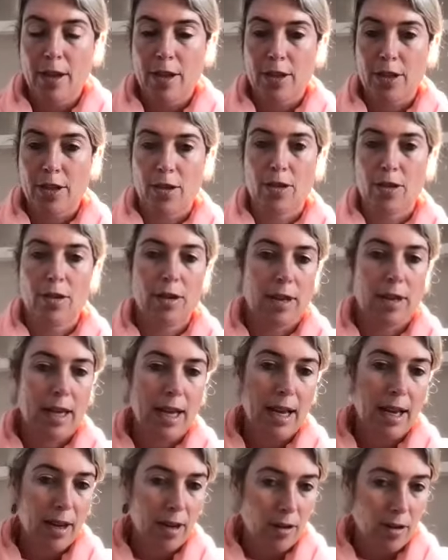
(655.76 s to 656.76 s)
So
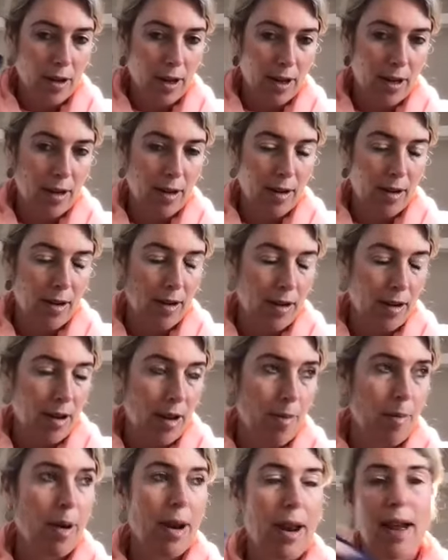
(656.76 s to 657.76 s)
here you can
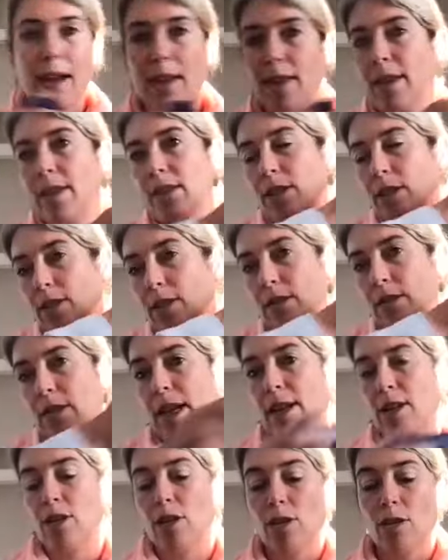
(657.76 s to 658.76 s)
apply this to your
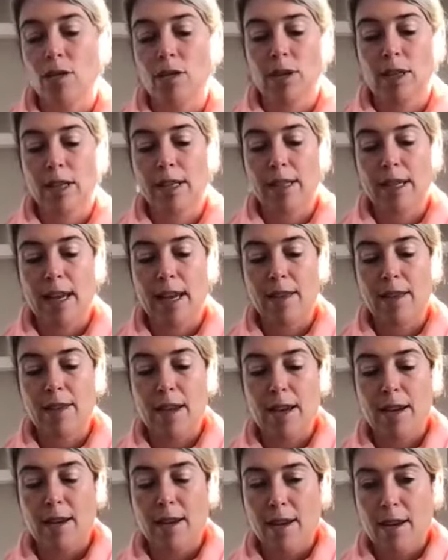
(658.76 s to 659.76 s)
neck and shoulders and
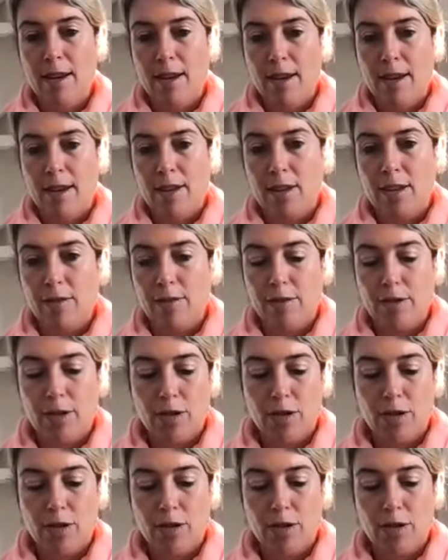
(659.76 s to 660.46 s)
then sort of